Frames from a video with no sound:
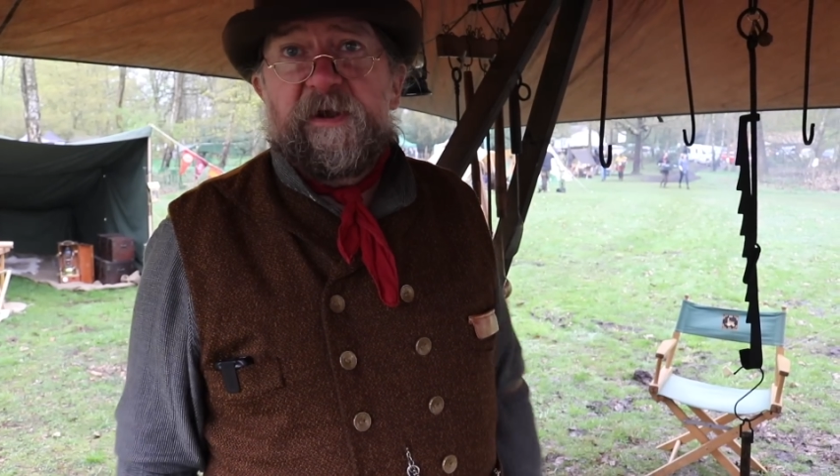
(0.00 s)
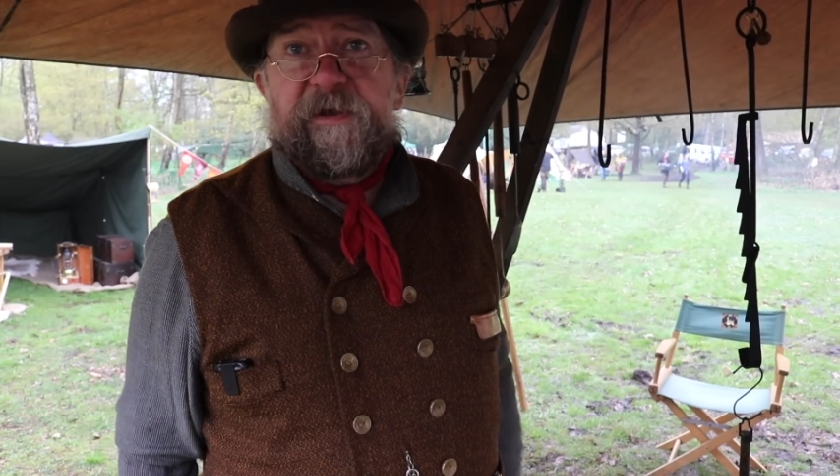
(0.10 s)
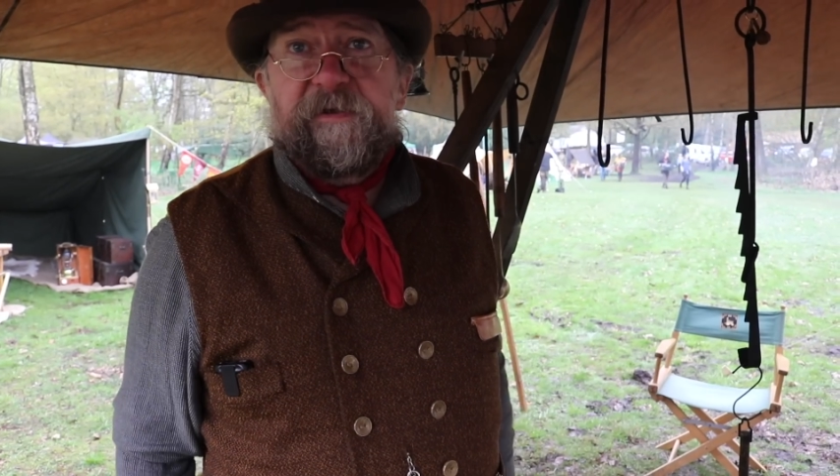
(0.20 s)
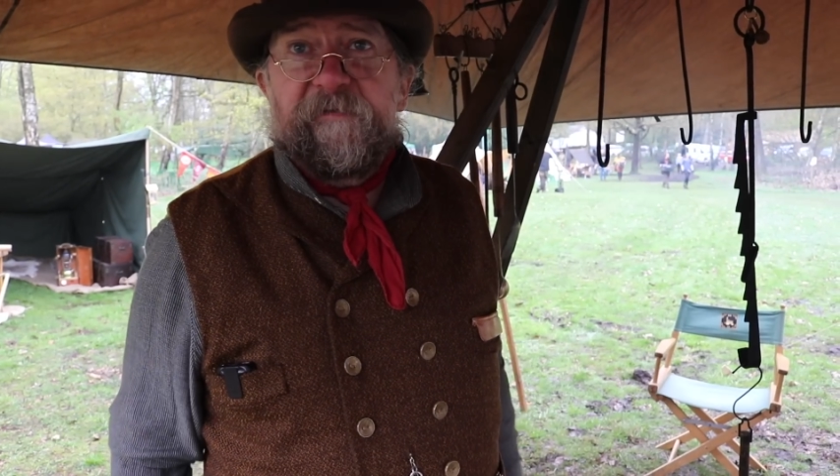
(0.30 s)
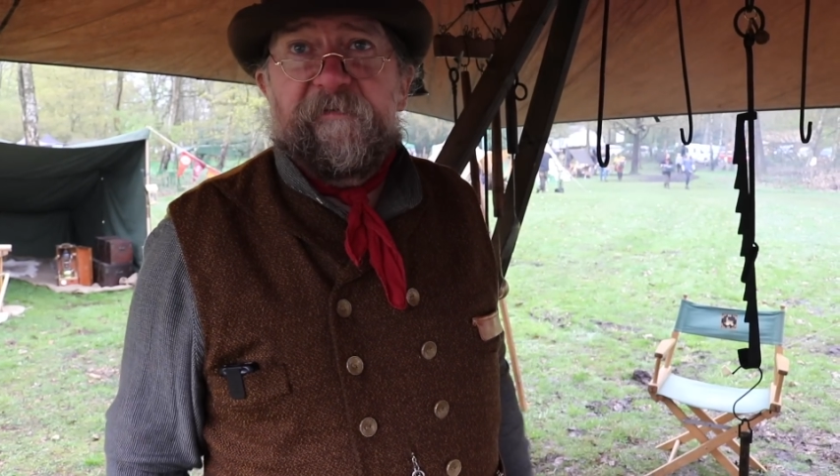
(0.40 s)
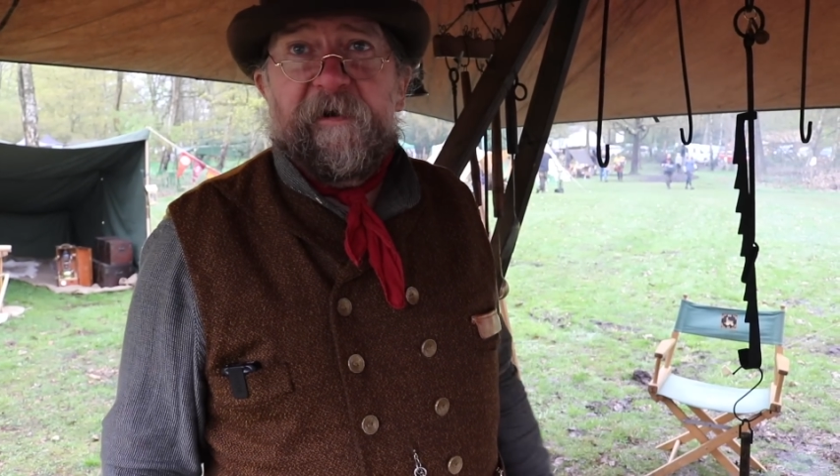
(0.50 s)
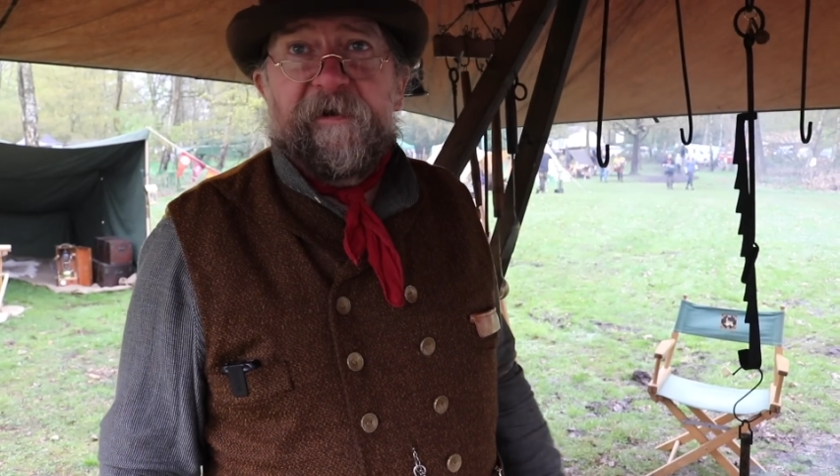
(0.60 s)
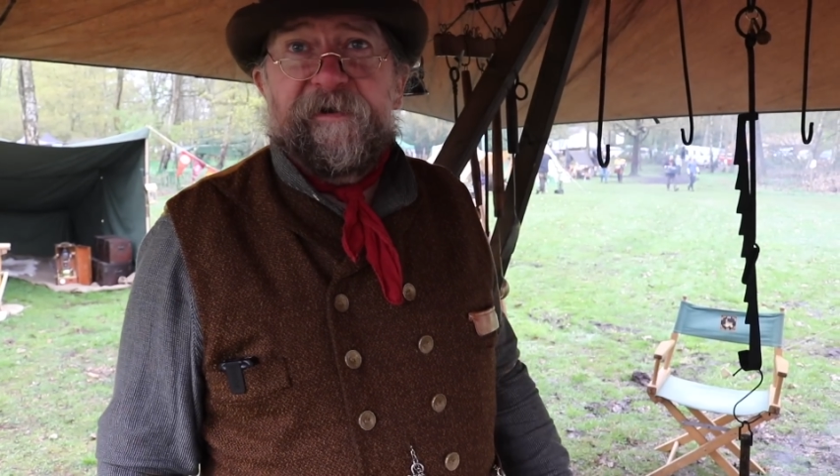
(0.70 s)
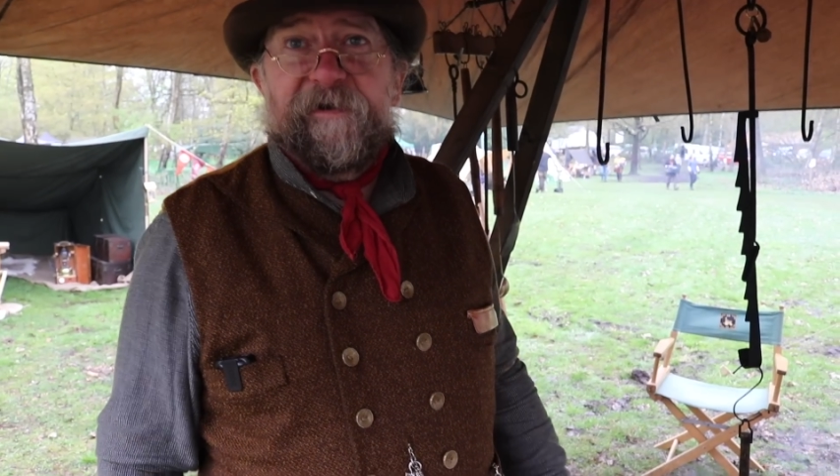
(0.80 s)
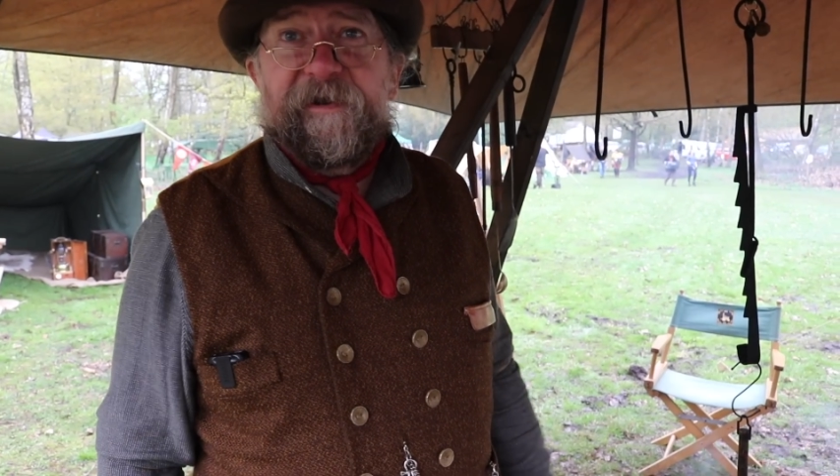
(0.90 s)
you know,
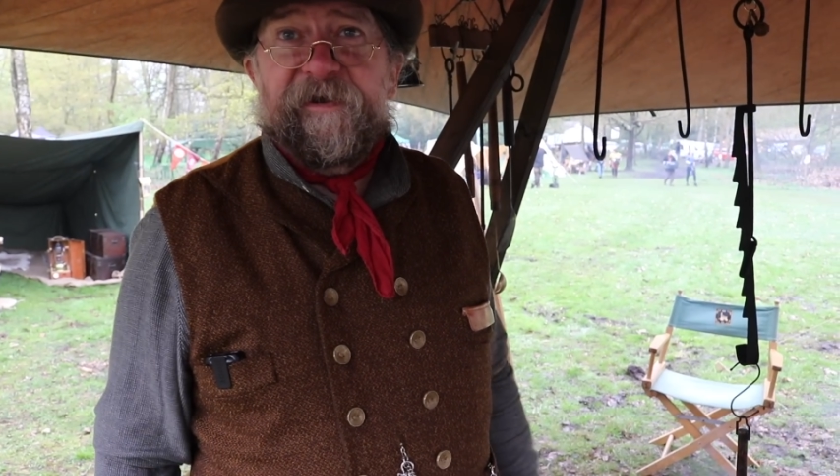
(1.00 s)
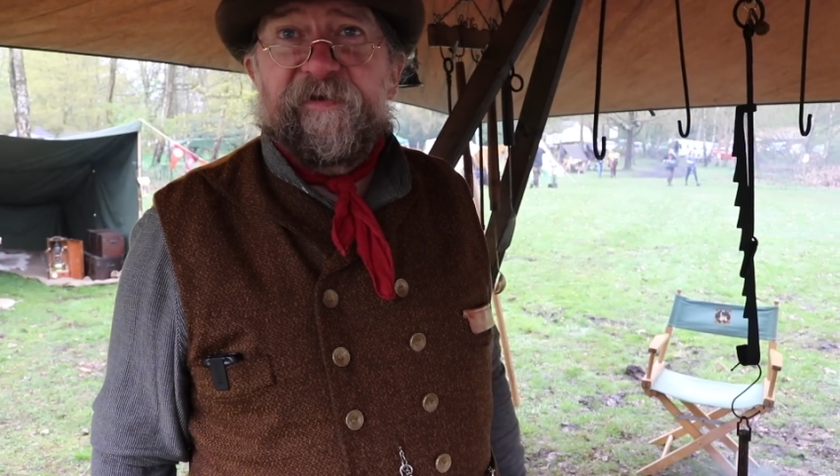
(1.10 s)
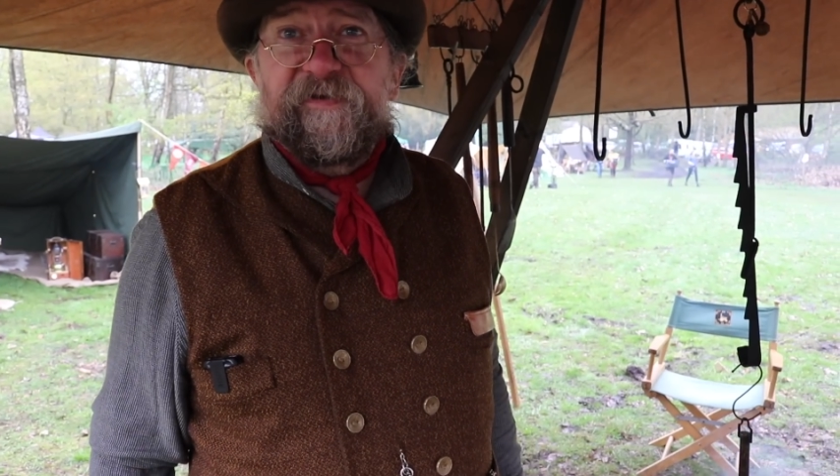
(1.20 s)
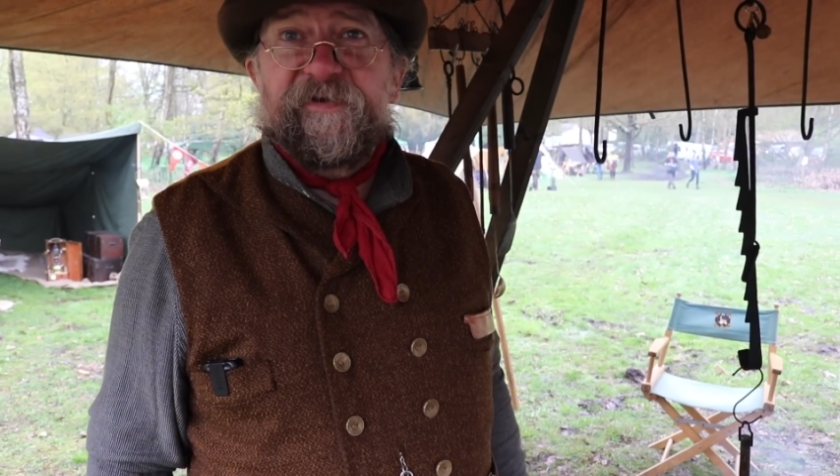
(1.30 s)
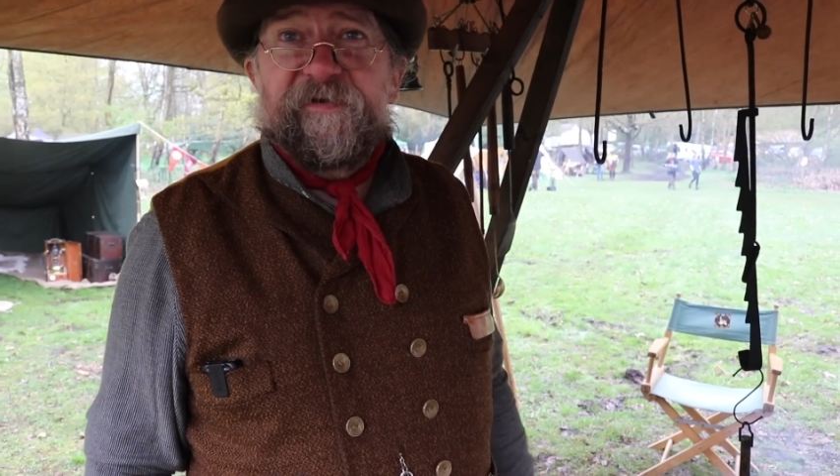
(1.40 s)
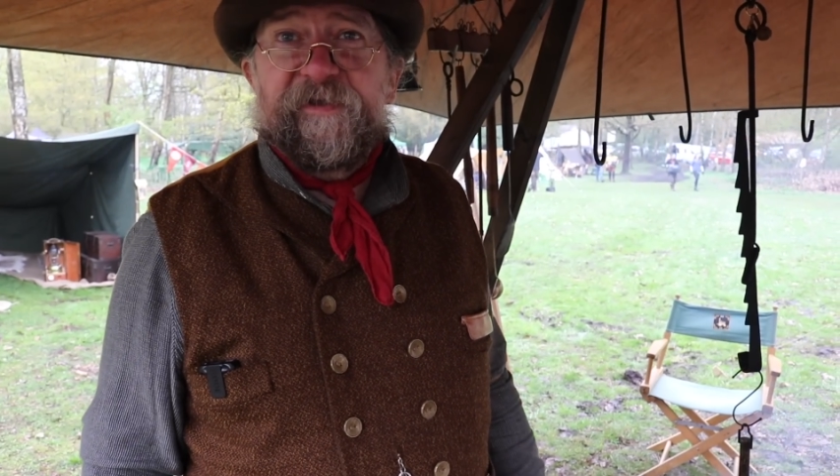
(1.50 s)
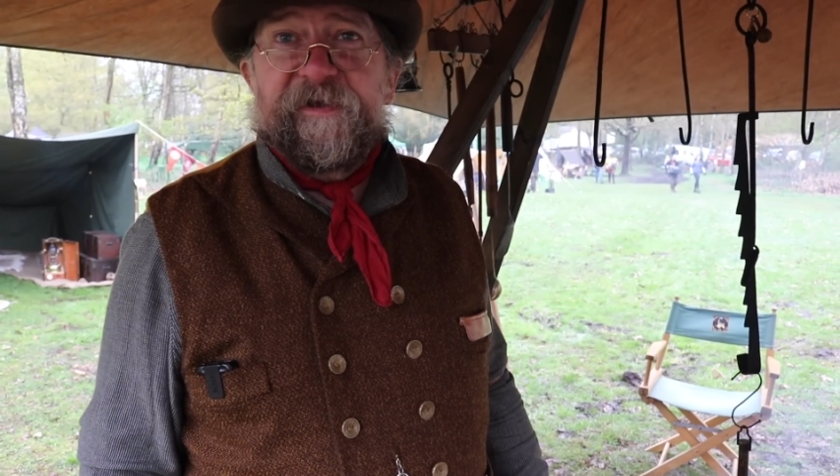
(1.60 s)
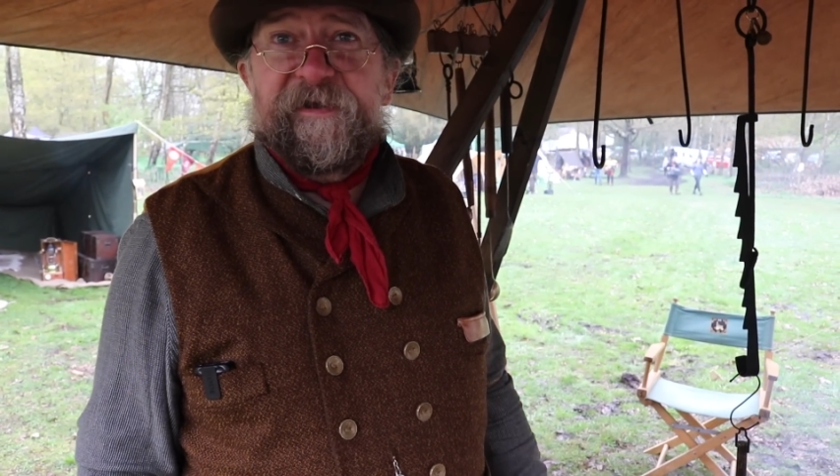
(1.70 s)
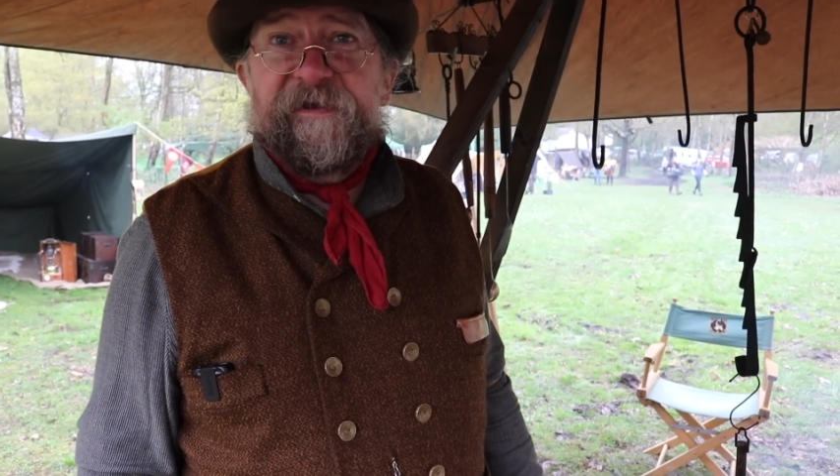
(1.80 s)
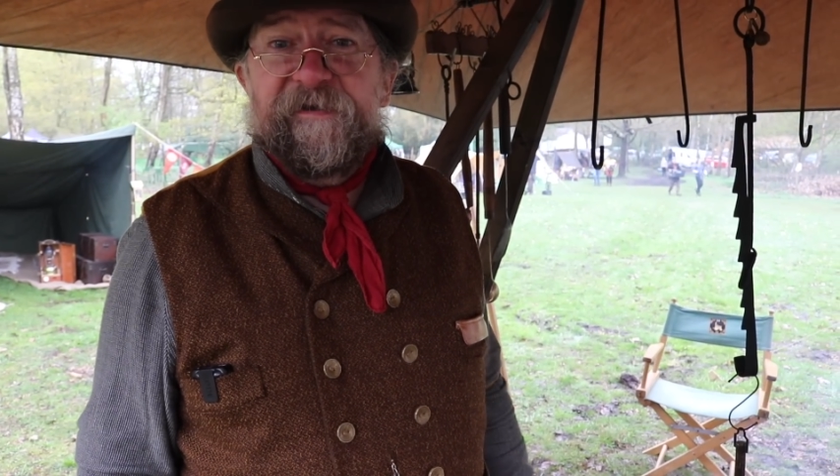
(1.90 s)
find links to
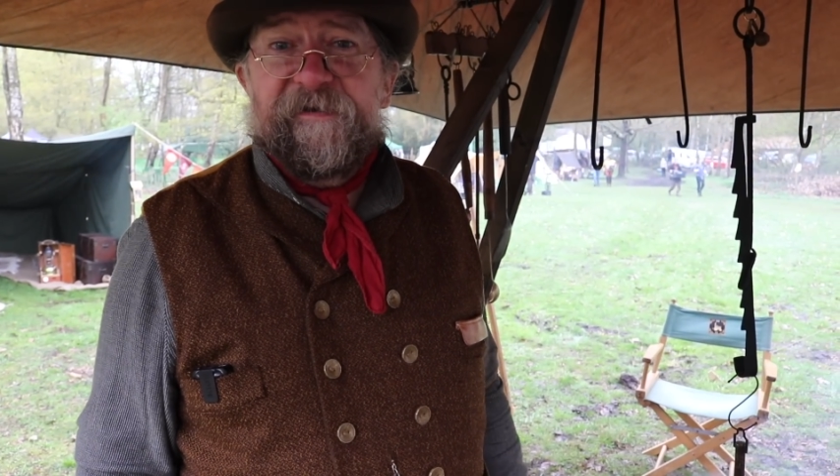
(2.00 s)
the